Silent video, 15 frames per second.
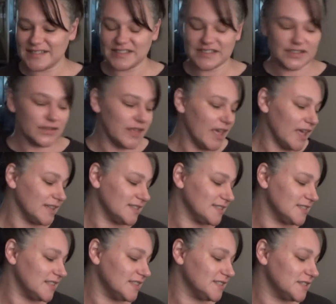So
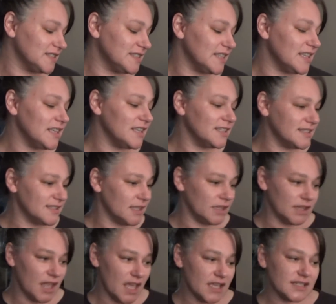yes, this is the
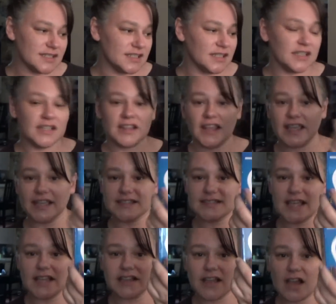eSunlight. Like I
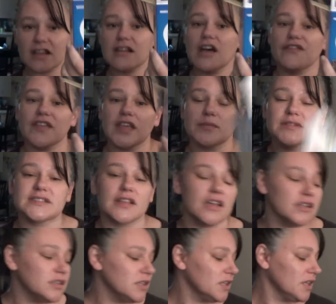said, got it off
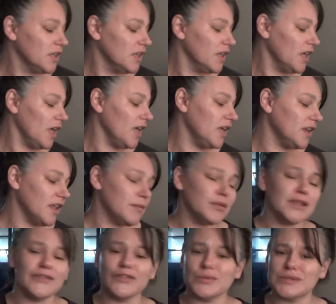Amazon, and I
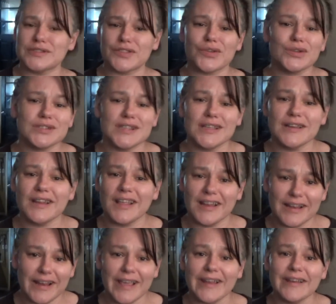believe it was
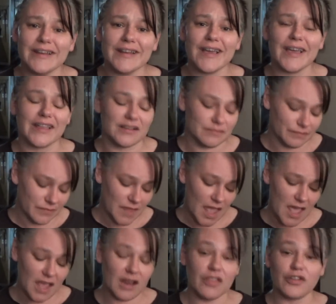$13.99.
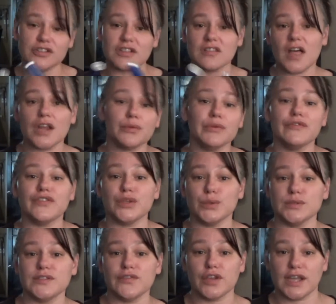And there's a lot of
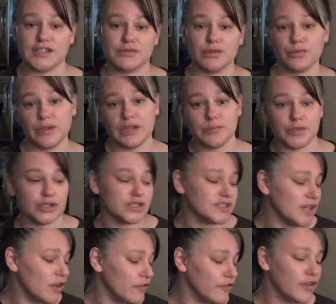reviews if you guys want to read them
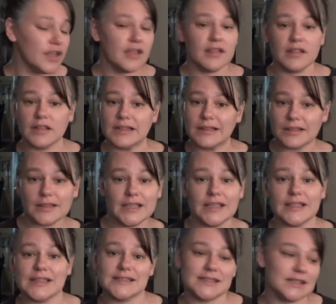yourself.
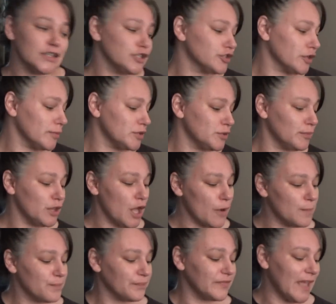Link is in the description below.
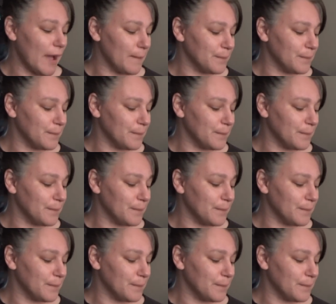Now,